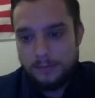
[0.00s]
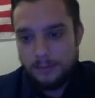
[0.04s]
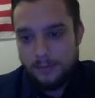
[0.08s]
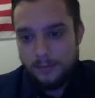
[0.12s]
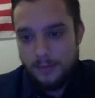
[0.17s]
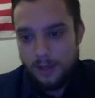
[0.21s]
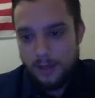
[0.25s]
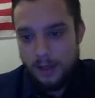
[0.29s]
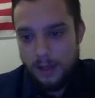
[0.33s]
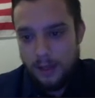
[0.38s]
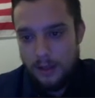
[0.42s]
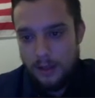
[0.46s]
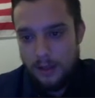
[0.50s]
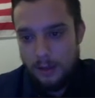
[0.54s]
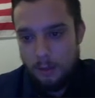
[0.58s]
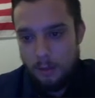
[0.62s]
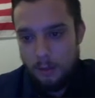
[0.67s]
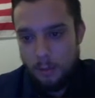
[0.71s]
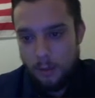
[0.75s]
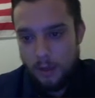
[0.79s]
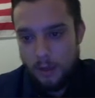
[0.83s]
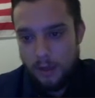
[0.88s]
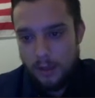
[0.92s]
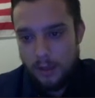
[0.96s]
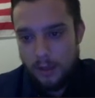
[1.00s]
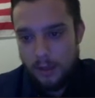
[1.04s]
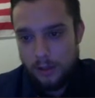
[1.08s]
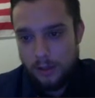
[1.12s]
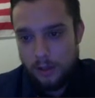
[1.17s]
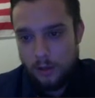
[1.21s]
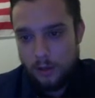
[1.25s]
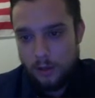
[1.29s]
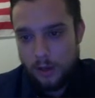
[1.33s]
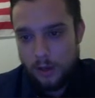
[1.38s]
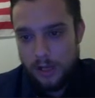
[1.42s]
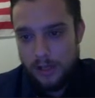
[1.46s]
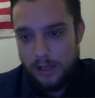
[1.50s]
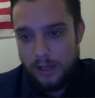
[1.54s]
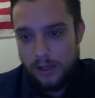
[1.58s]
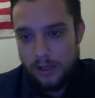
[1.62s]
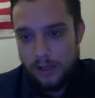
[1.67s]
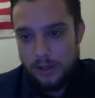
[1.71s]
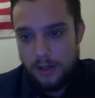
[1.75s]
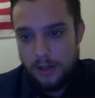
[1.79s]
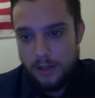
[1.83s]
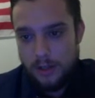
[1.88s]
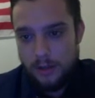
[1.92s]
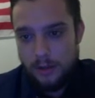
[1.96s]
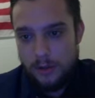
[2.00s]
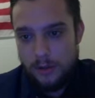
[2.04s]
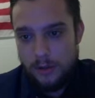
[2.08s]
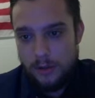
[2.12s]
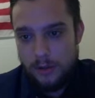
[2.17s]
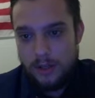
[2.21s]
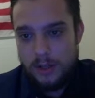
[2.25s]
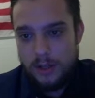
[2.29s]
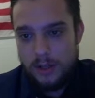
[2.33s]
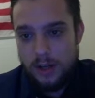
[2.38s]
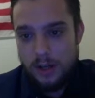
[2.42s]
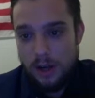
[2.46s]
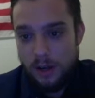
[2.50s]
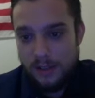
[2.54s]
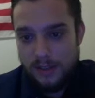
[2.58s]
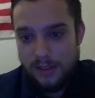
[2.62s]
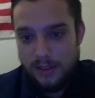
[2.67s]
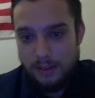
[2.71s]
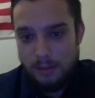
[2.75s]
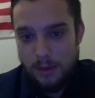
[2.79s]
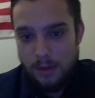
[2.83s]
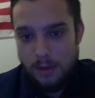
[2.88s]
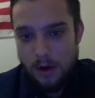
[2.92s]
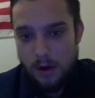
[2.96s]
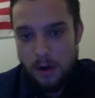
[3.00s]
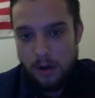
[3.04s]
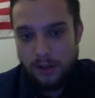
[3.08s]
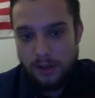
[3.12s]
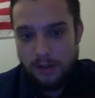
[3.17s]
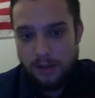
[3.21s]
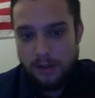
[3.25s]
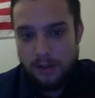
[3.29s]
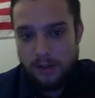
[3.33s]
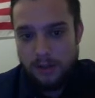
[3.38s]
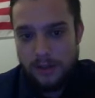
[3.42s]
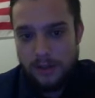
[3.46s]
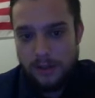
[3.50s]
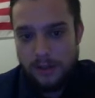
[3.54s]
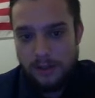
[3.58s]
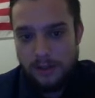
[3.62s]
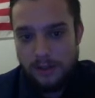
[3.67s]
And then we're going to create a new custom audience.